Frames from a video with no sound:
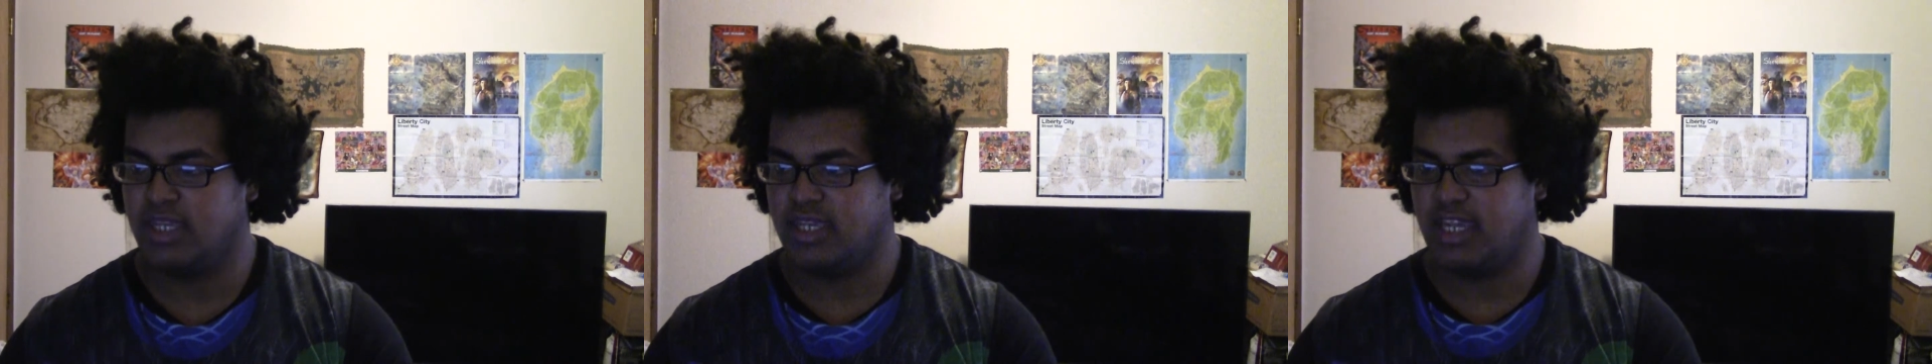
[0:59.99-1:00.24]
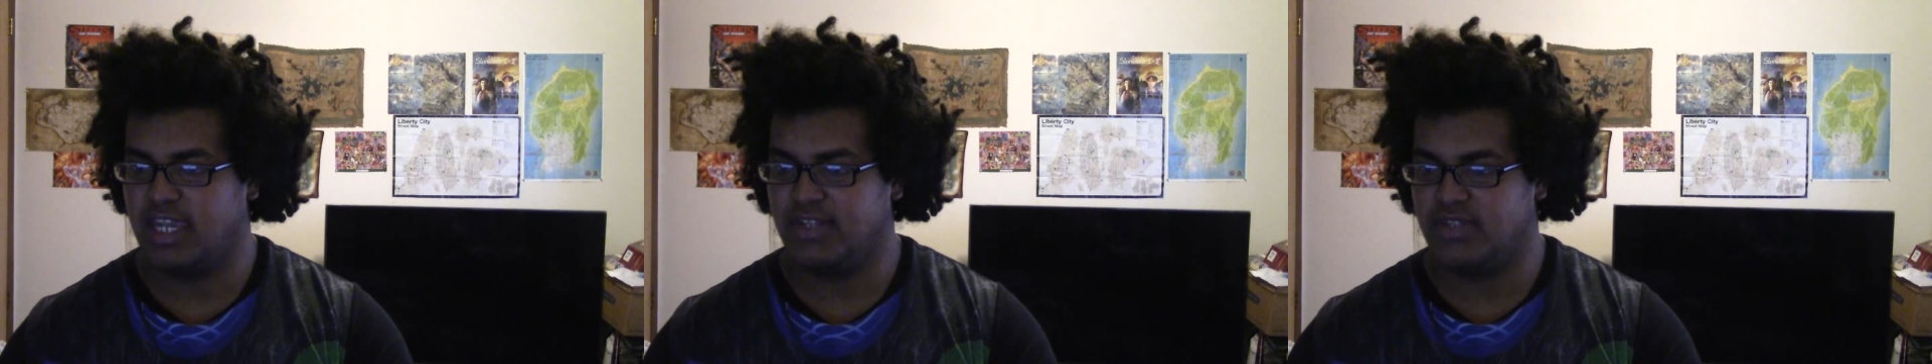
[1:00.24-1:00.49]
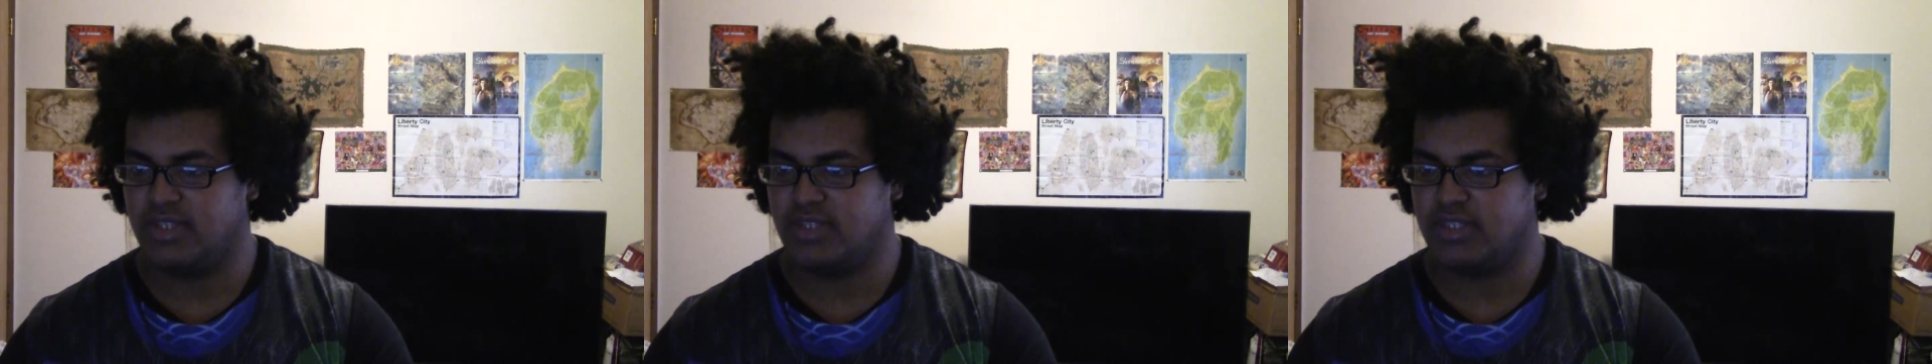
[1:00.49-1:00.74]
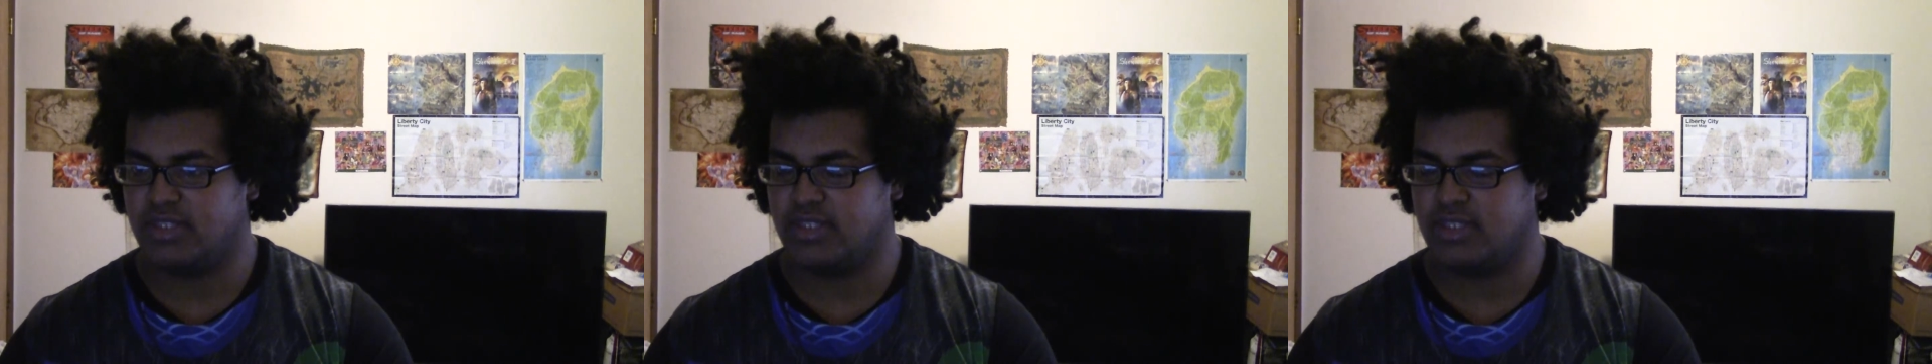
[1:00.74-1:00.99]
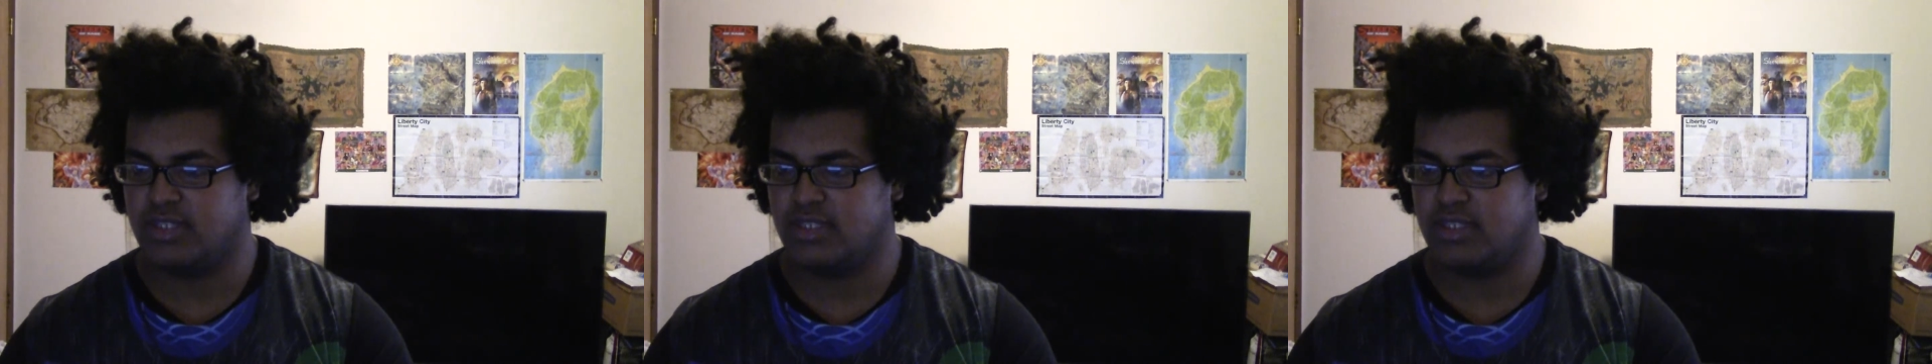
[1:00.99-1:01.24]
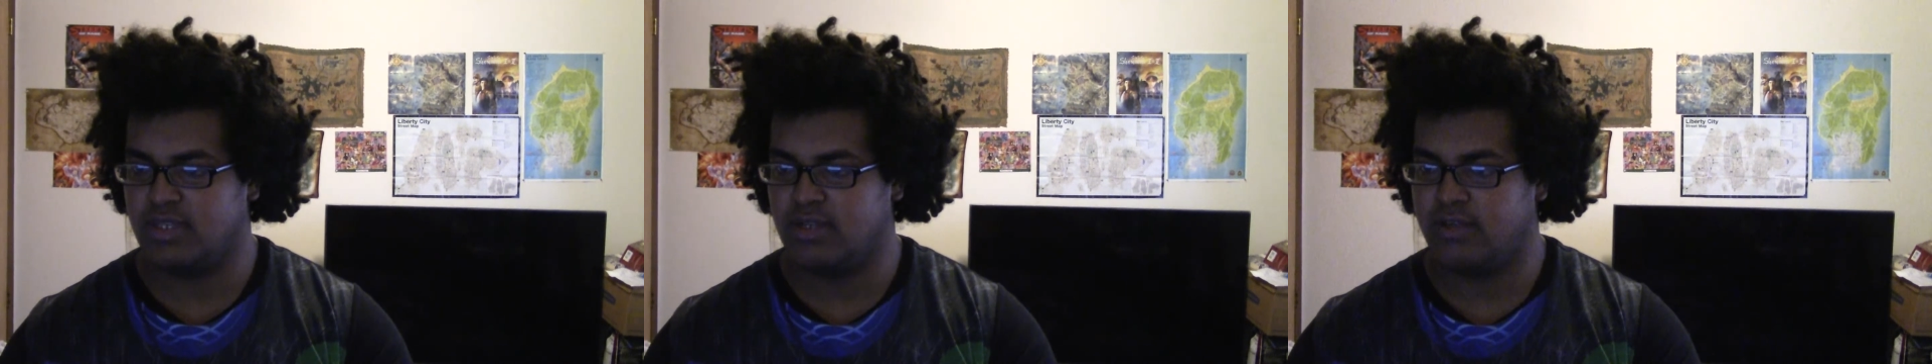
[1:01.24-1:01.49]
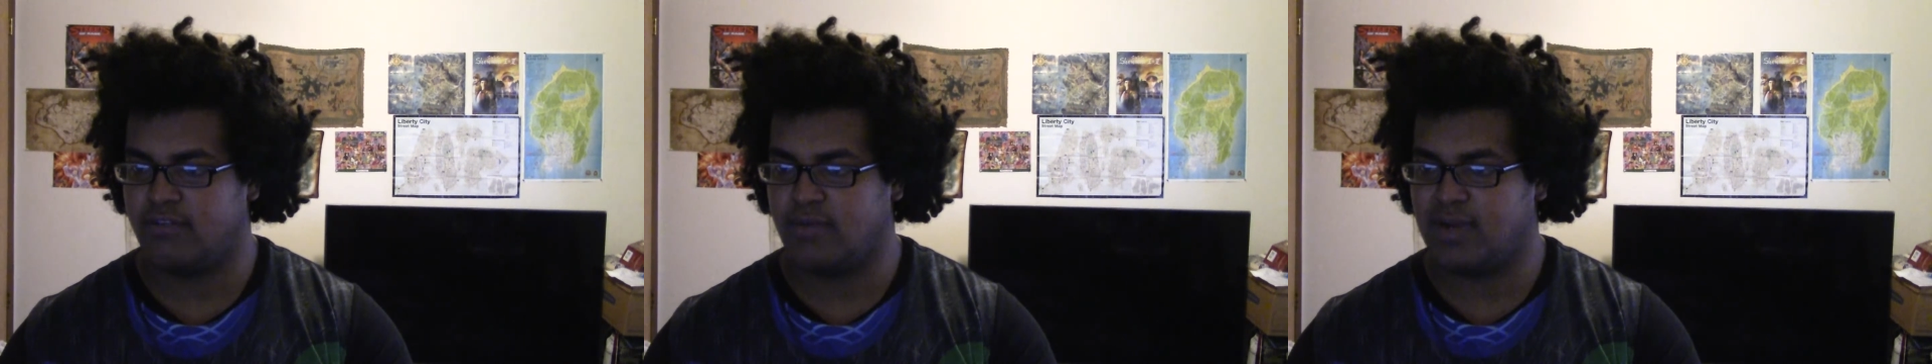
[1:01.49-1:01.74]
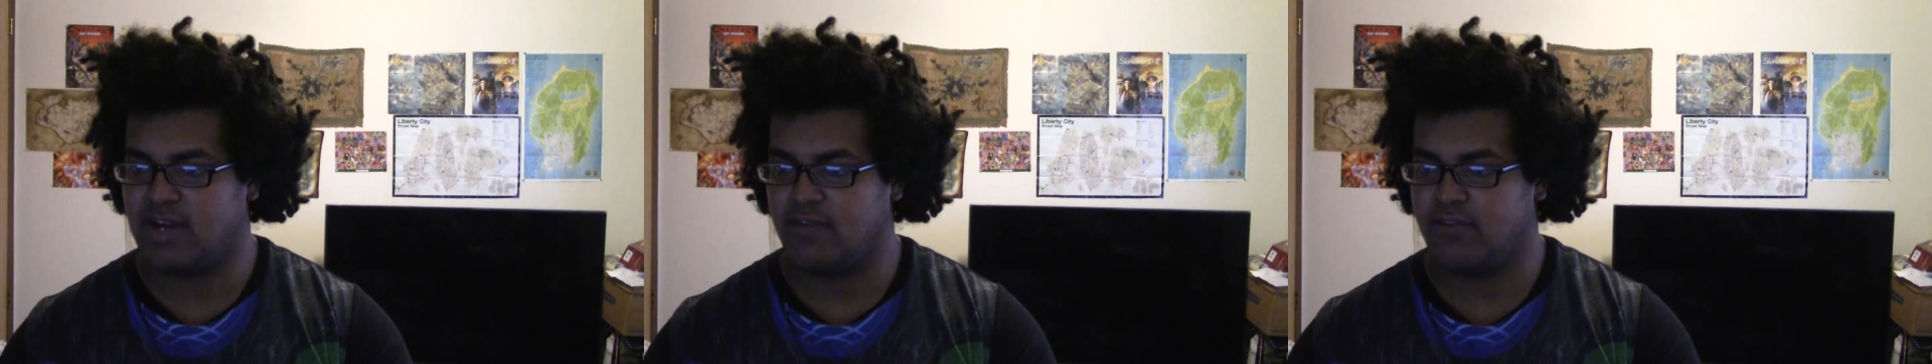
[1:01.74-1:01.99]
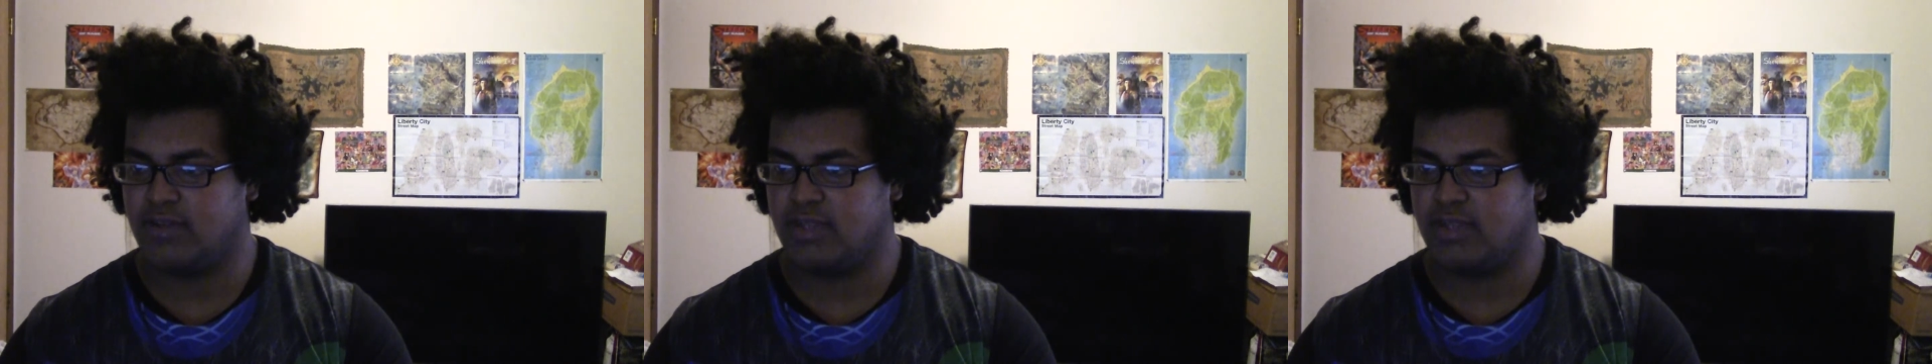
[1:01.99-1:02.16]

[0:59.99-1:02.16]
Gaines is a, the son of a powerful